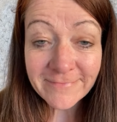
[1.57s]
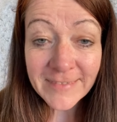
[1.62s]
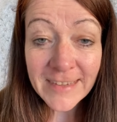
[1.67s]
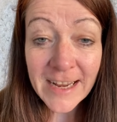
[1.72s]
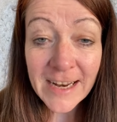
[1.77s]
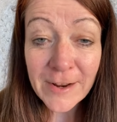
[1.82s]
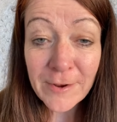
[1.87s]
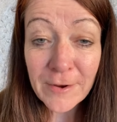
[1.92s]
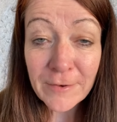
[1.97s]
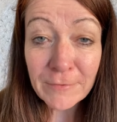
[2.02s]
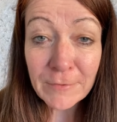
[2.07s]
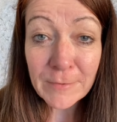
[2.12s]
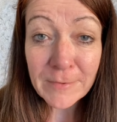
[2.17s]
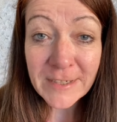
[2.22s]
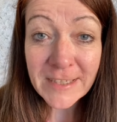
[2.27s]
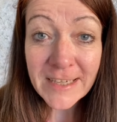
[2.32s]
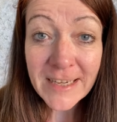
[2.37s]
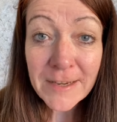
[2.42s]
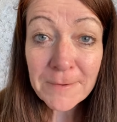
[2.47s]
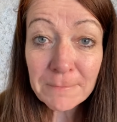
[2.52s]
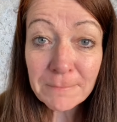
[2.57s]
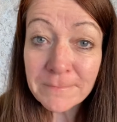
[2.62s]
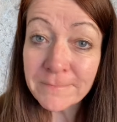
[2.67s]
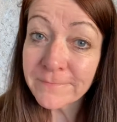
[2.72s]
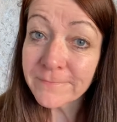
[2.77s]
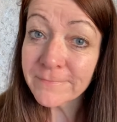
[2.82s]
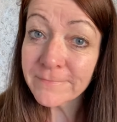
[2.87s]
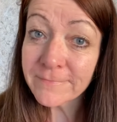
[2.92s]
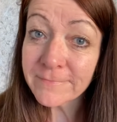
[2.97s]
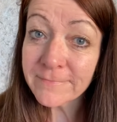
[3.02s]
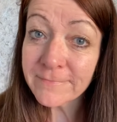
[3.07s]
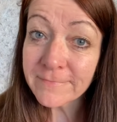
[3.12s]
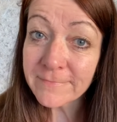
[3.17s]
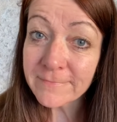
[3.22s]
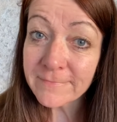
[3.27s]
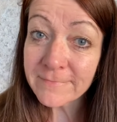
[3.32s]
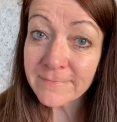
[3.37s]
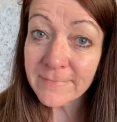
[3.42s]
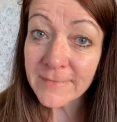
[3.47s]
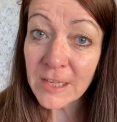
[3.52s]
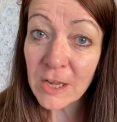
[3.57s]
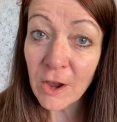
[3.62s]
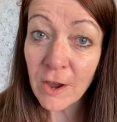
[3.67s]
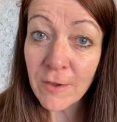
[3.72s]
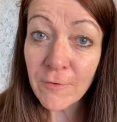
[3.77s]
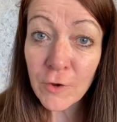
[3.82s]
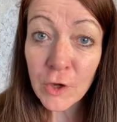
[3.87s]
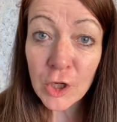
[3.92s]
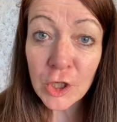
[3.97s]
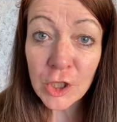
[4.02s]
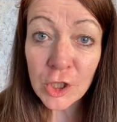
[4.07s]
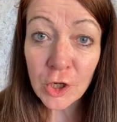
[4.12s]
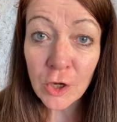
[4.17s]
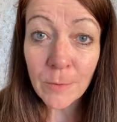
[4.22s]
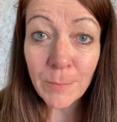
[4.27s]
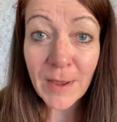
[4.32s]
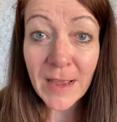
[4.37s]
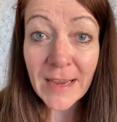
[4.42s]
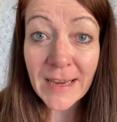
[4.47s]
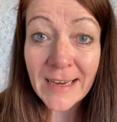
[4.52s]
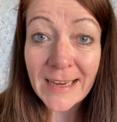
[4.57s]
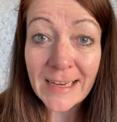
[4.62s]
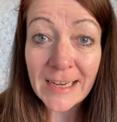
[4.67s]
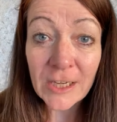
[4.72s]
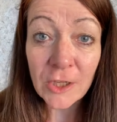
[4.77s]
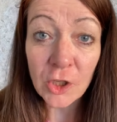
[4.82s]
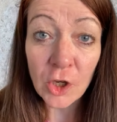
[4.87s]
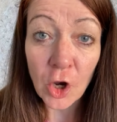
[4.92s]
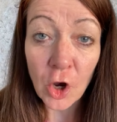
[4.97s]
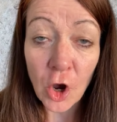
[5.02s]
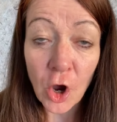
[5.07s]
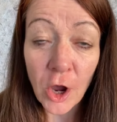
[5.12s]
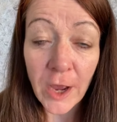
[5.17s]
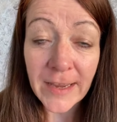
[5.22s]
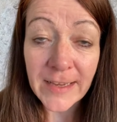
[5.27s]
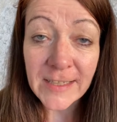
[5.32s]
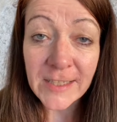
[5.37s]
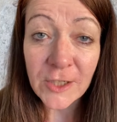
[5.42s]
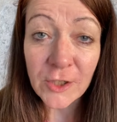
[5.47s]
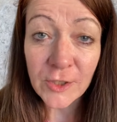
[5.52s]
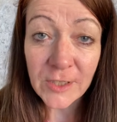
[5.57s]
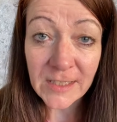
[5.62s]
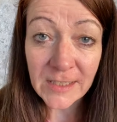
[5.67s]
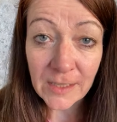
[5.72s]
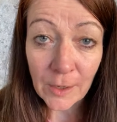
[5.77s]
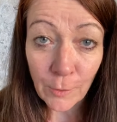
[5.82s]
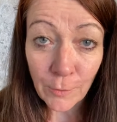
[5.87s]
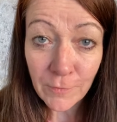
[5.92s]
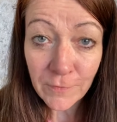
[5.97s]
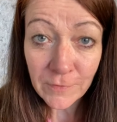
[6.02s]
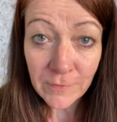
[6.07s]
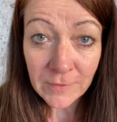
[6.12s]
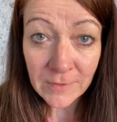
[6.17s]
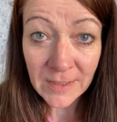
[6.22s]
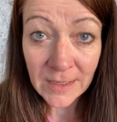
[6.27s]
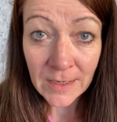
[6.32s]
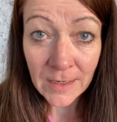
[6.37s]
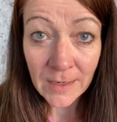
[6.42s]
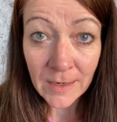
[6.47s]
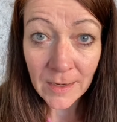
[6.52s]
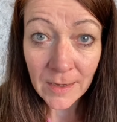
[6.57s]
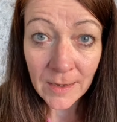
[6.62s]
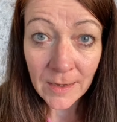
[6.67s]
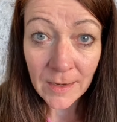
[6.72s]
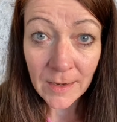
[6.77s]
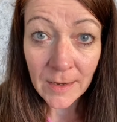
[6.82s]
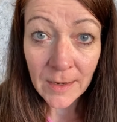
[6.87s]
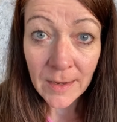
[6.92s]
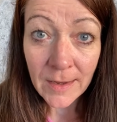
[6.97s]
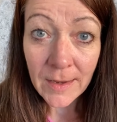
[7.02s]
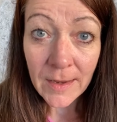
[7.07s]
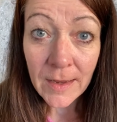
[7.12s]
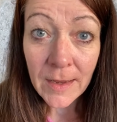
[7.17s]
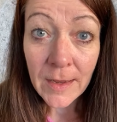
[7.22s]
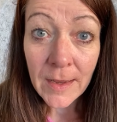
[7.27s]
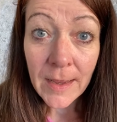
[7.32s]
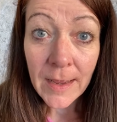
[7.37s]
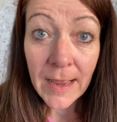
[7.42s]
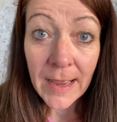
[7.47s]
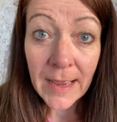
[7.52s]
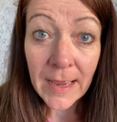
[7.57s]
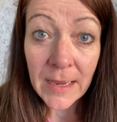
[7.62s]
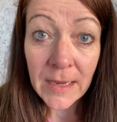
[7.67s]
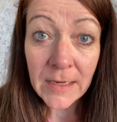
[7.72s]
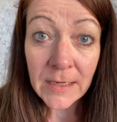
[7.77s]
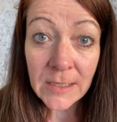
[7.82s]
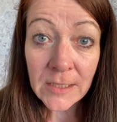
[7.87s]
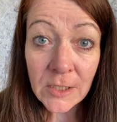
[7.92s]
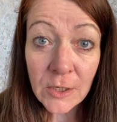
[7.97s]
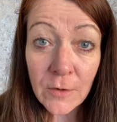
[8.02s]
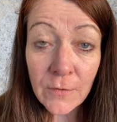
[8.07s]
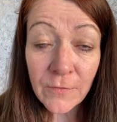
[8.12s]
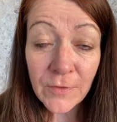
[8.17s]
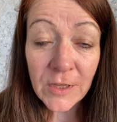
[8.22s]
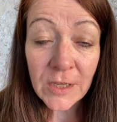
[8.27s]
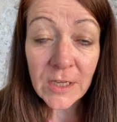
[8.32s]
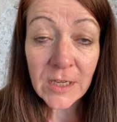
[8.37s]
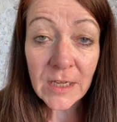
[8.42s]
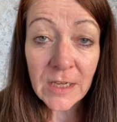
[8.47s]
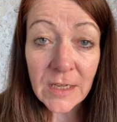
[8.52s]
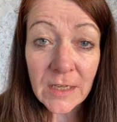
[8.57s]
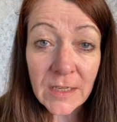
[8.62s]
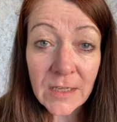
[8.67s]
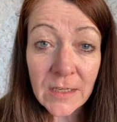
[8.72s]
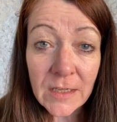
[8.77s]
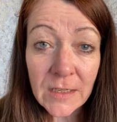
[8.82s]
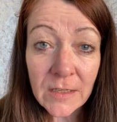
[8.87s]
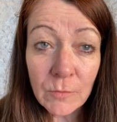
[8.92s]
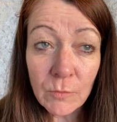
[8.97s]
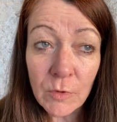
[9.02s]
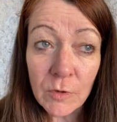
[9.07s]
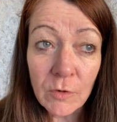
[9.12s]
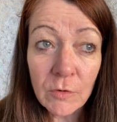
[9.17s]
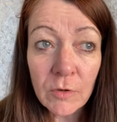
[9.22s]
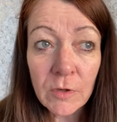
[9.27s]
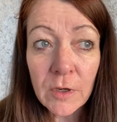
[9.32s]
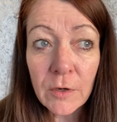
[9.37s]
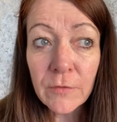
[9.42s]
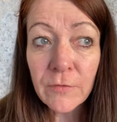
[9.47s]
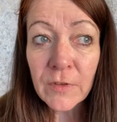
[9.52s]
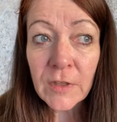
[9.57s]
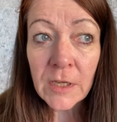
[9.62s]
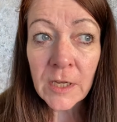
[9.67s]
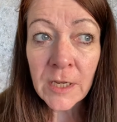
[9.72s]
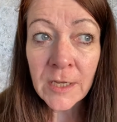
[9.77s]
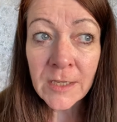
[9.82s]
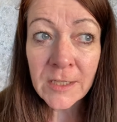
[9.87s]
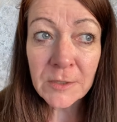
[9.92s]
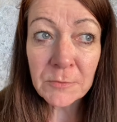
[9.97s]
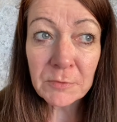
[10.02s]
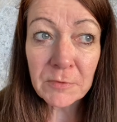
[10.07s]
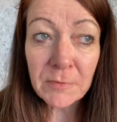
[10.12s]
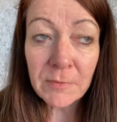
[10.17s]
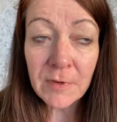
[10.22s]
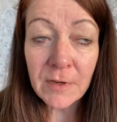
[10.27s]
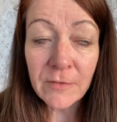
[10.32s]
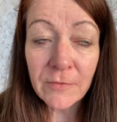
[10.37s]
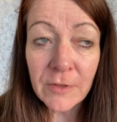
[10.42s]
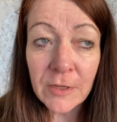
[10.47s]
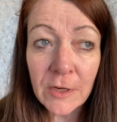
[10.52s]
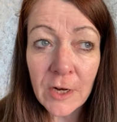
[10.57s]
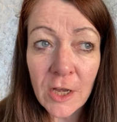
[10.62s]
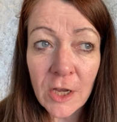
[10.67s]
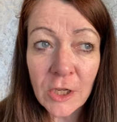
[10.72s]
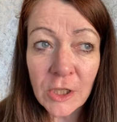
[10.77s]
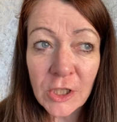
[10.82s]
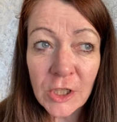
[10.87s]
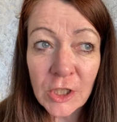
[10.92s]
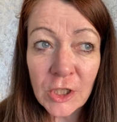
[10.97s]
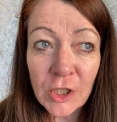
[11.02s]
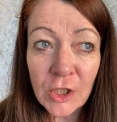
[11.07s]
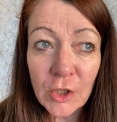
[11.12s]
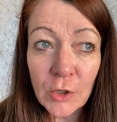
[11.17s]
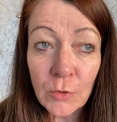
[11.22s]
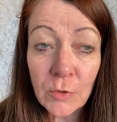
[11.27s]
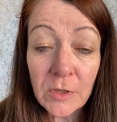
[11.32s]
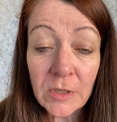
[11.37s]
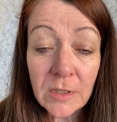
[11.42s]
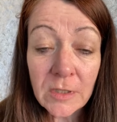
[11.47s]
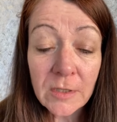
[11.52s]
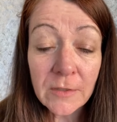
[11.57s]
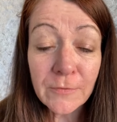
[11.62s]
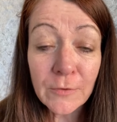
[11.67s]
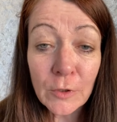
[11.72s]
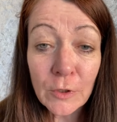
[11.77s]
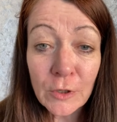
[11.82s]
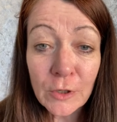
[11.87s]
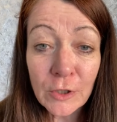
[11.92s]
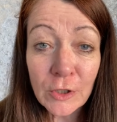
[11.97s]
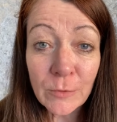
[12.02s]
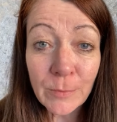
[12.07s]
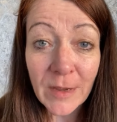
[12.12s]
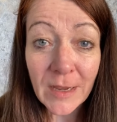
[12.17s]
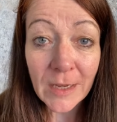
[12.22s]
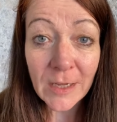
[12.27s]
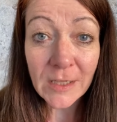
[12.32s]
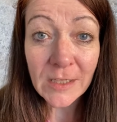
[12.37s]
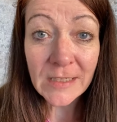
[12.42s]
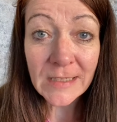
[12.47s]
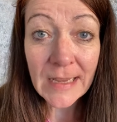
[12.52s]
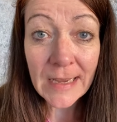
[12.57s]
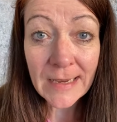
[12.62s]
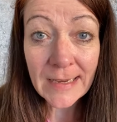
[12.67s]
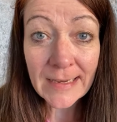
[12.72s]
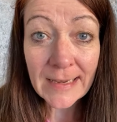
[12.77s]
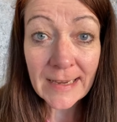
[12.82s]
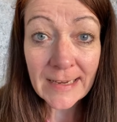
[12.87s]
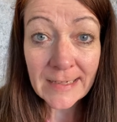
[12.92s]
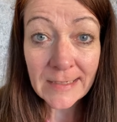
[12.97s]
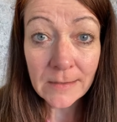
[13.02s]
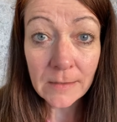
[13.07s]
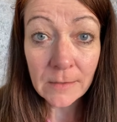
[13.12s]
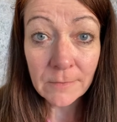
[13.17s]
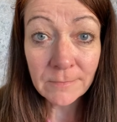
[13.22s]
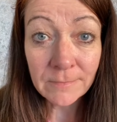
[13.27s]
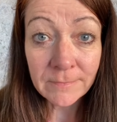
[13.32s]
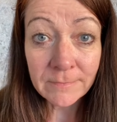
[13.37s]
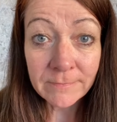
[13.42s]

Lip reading: Hello, everybody. I've heard a lot about healing your eyes yourself. And over the year, well, not over the years, probably over the last 2 years, I've heard about sun gazing.